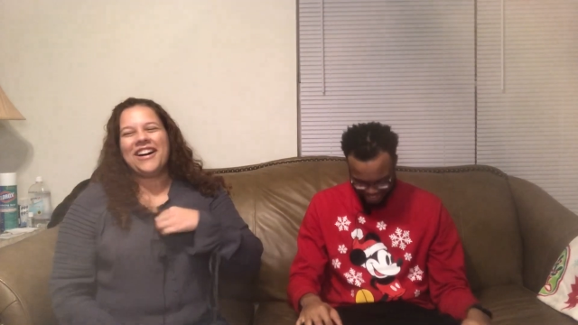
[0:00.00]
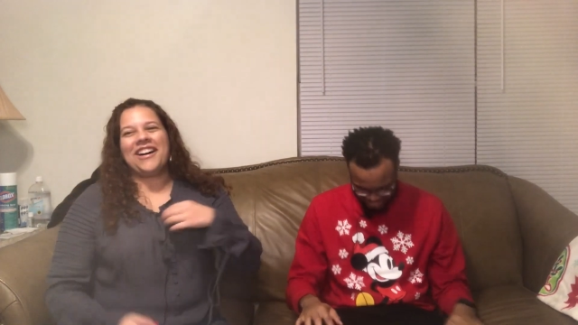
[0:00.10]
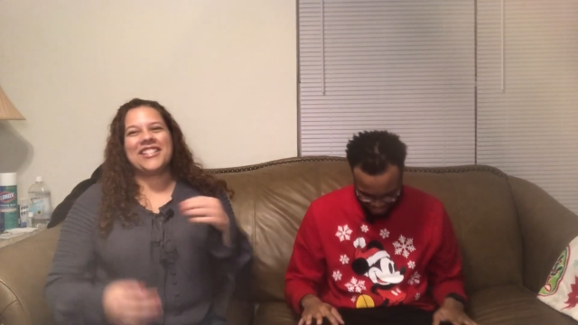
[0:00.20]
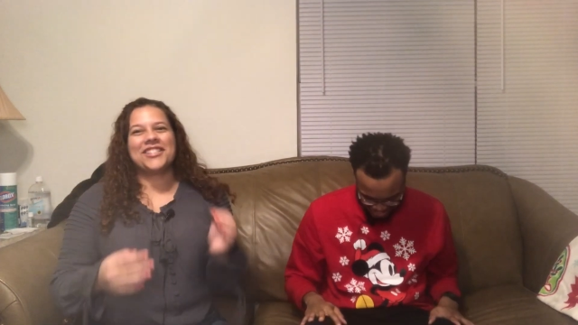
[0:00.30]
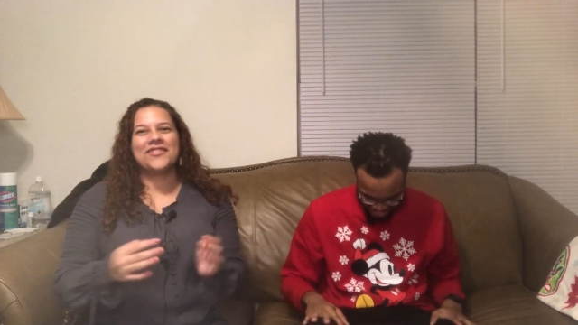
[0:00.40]

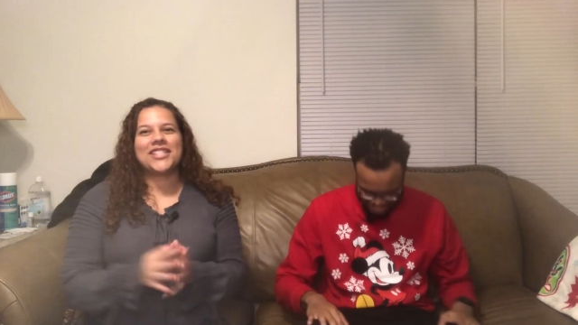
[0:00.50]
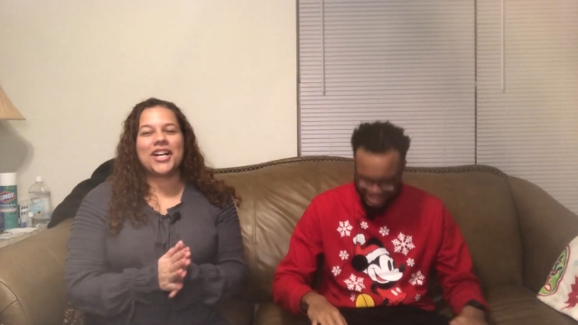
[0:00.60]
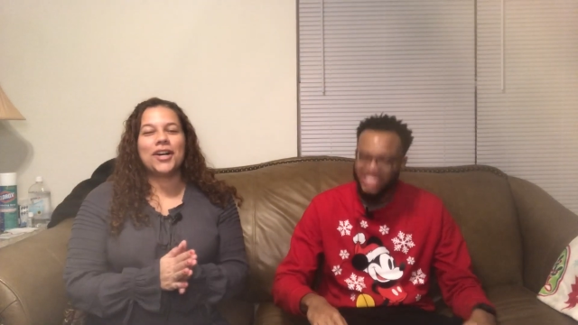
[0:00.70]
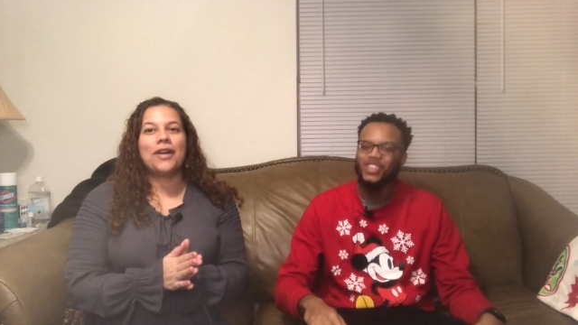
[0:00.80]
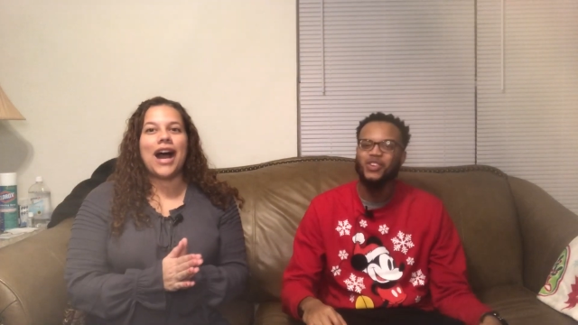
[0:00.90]
Speaker 1: awesome.
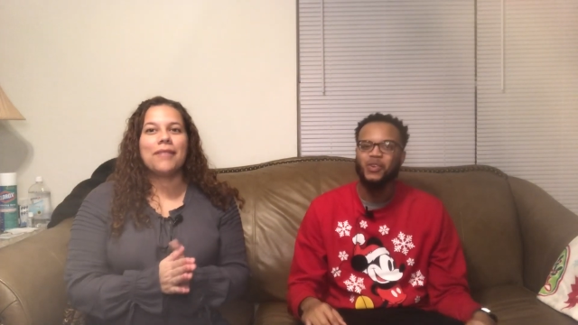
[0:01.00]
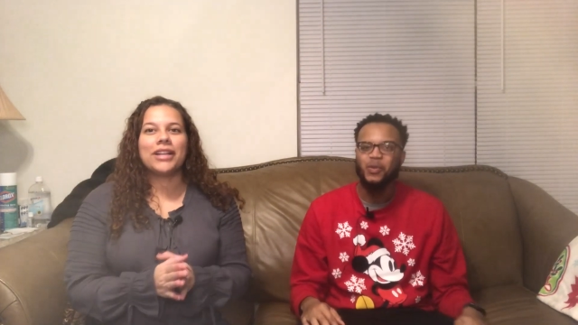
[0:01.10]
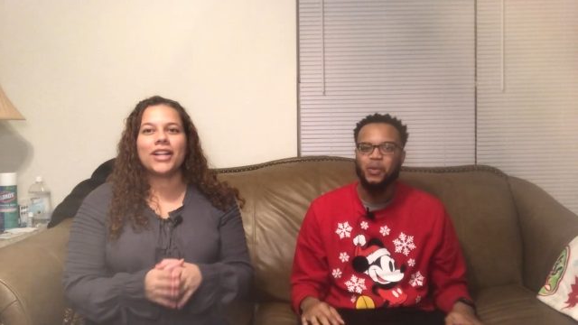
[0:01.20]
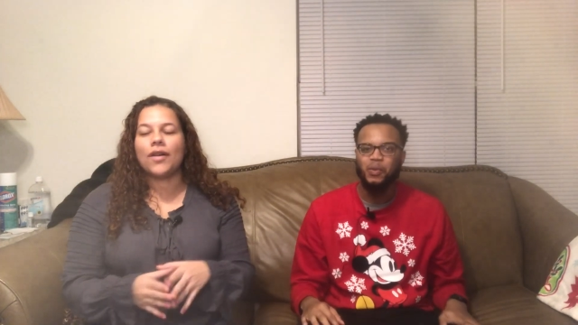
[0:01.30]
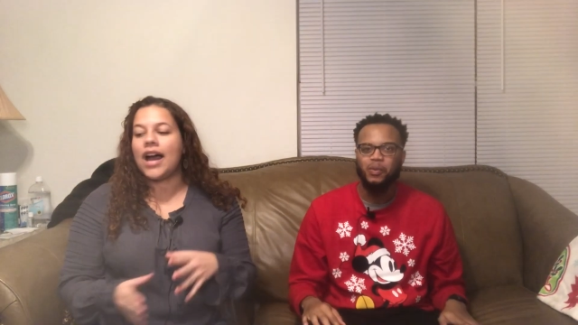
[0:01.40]
So I'm
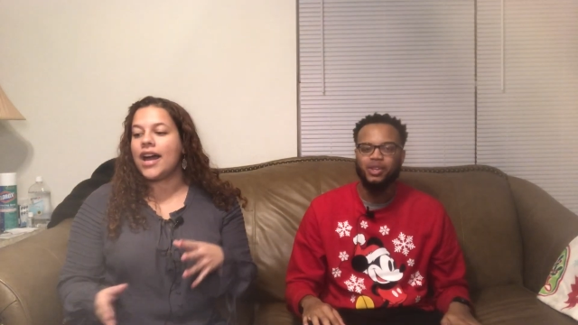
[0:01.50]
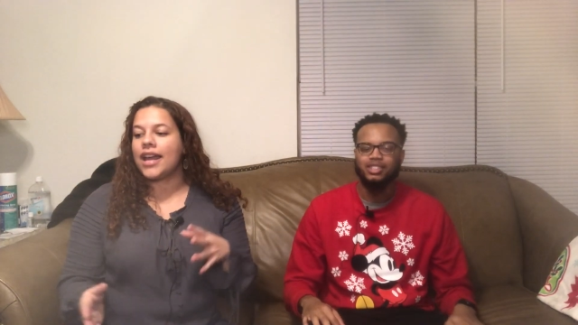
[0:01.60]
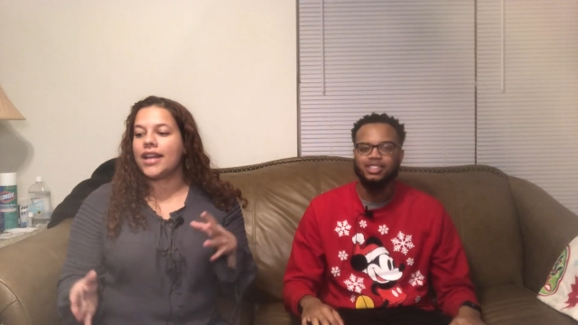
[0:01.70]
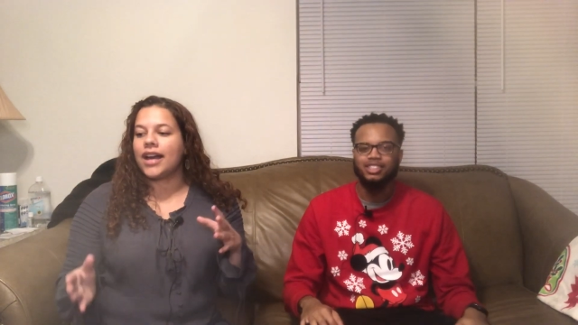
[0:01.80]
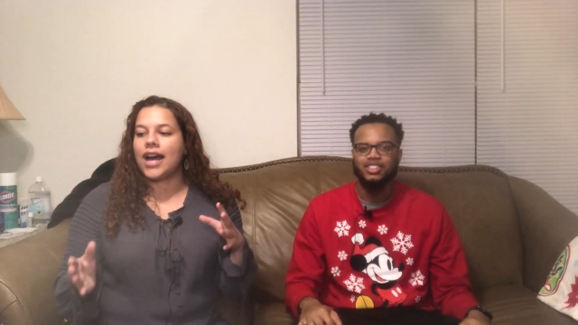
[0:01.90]
gonna go ahead
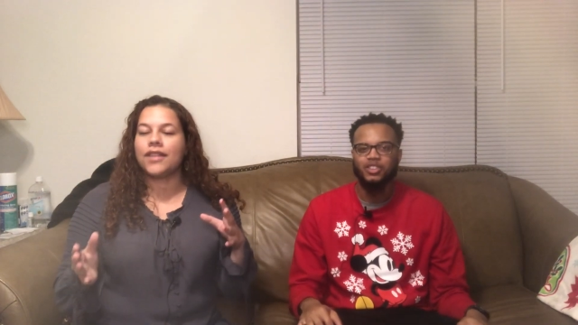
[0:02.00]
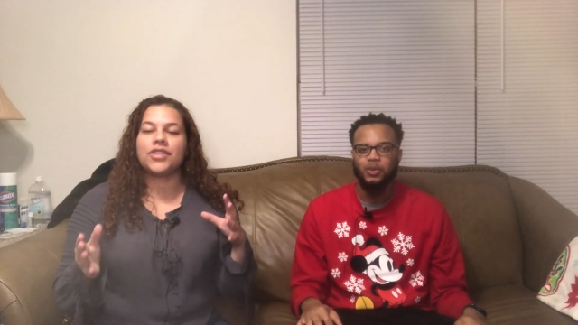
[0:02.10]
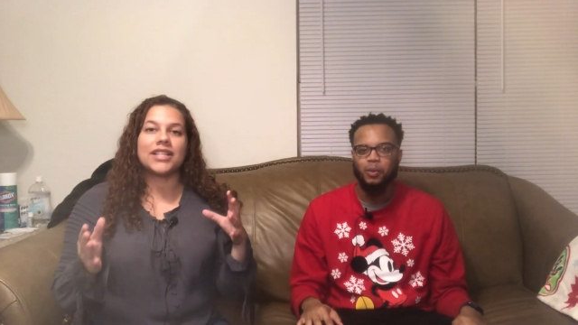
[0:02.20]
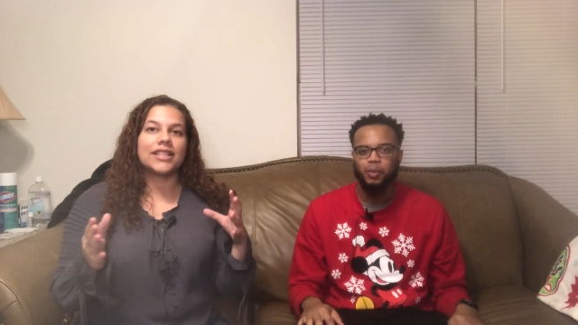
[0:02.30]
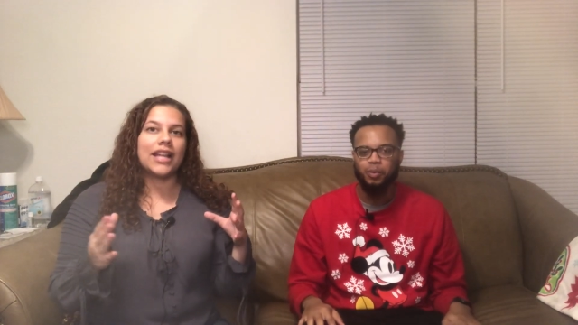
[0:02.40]
and kind of
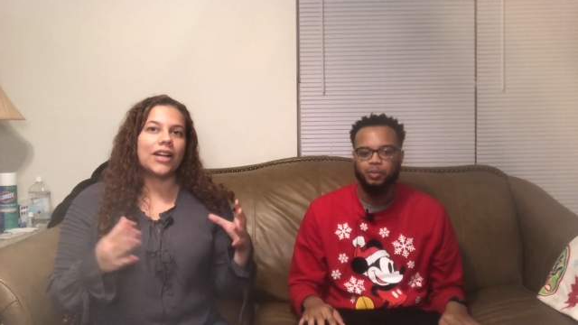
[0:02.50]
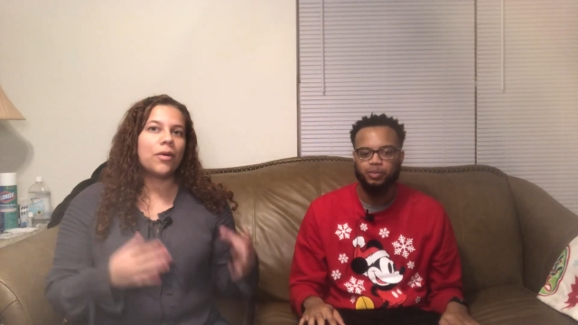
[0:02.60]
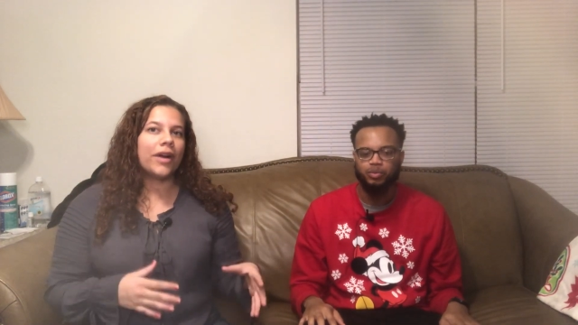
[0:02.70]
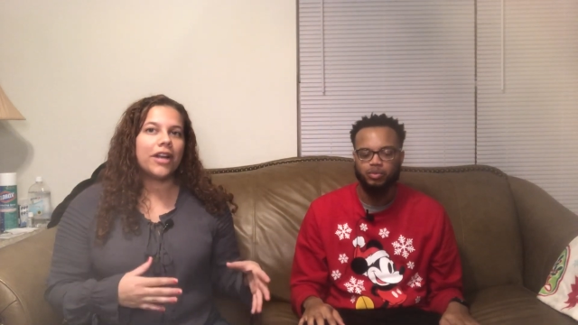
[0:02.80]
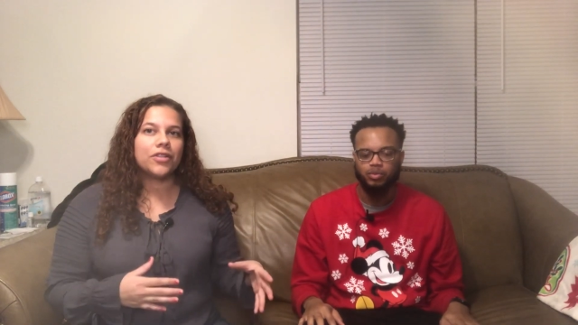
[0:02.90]
just let
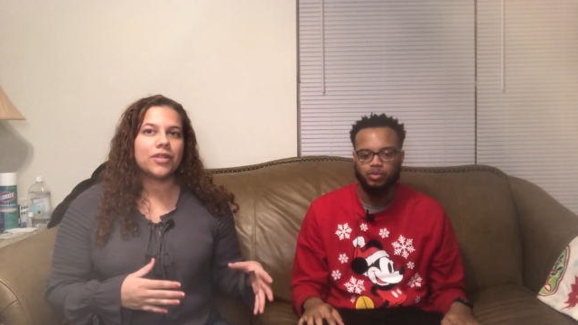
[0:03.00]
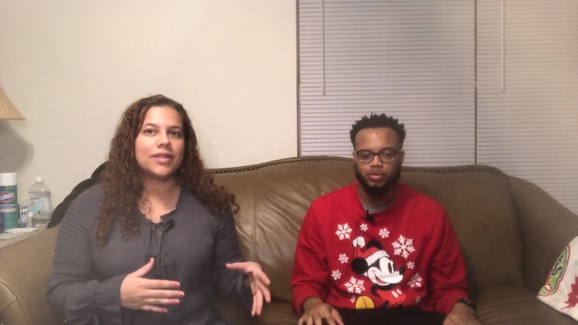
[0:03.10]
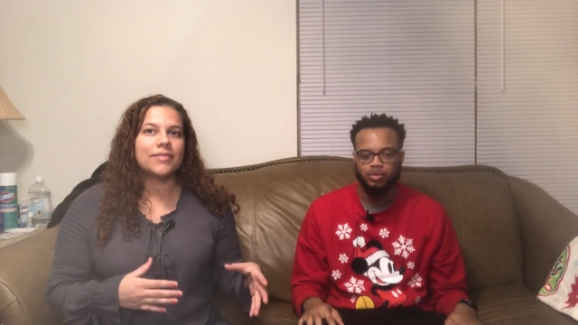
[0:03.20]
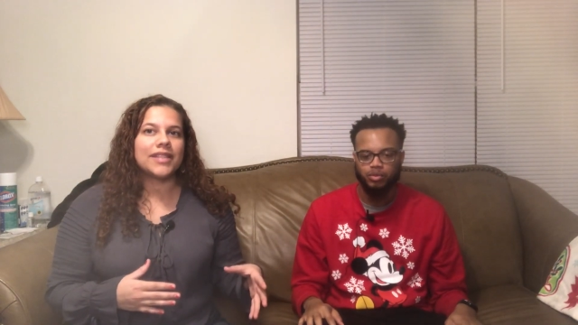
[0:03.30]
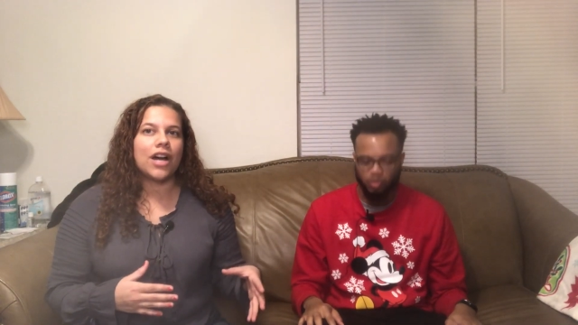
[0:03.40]
Corey
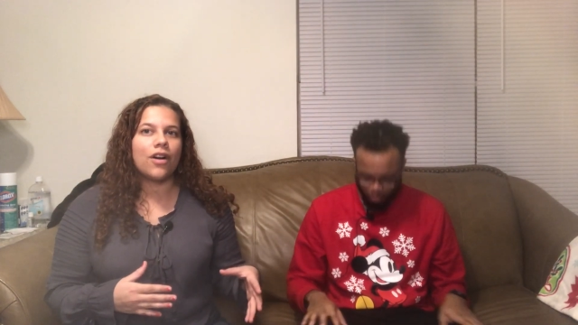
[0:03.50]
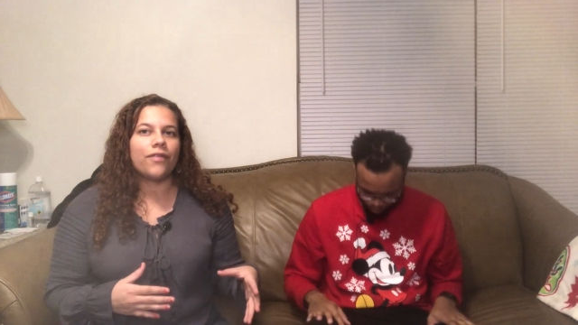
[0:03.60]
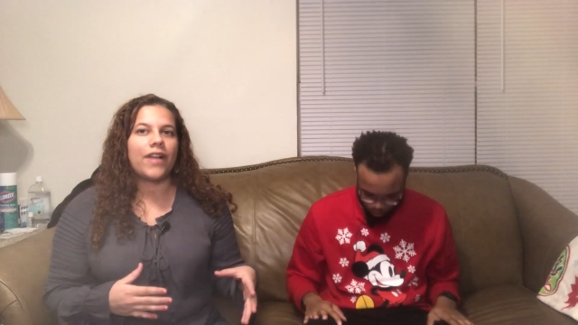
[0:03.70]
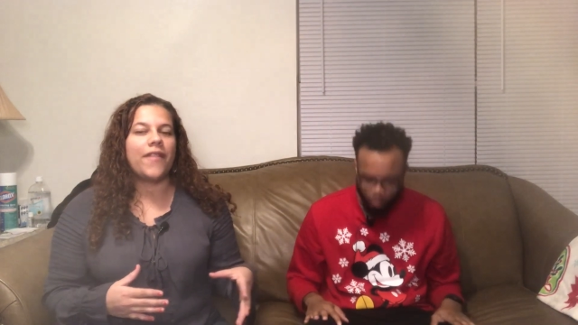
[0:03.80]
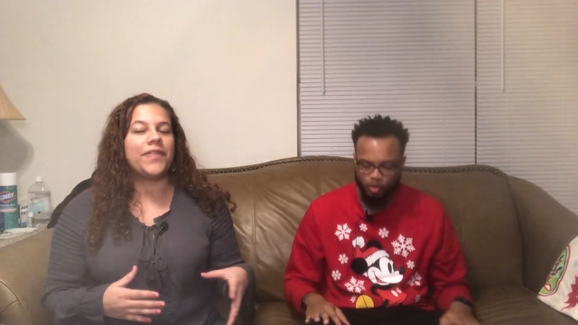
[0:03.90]
introduce
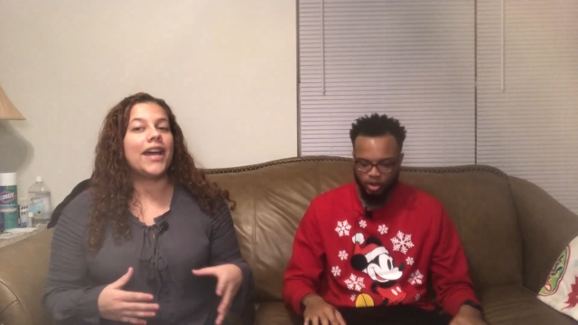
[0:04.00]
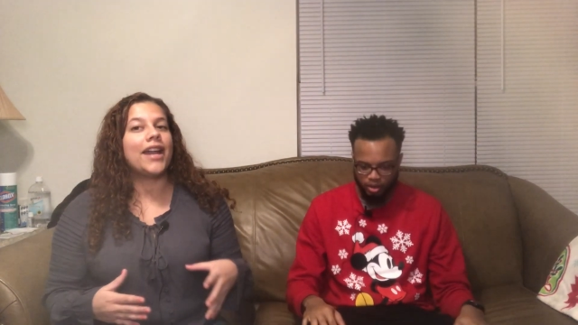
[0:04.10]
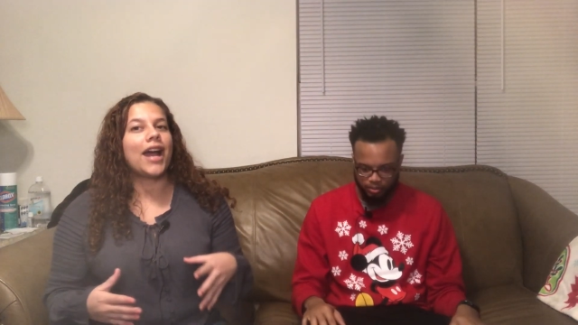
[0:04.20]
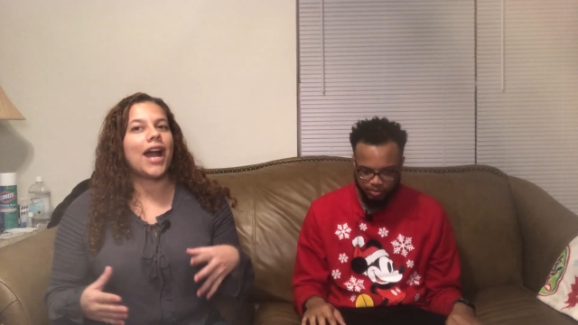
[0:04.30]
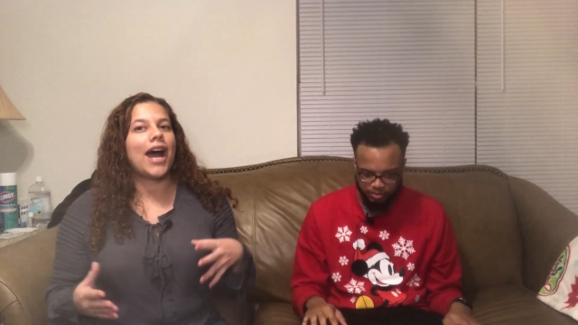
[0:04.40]
himself, and
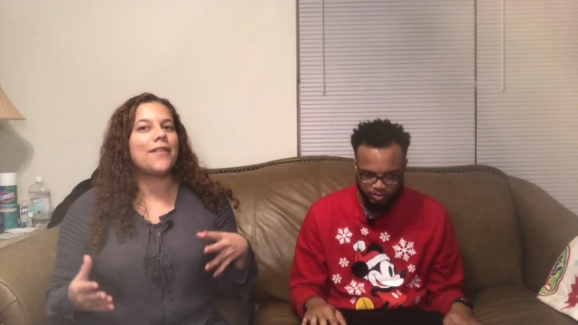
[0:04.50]
then I have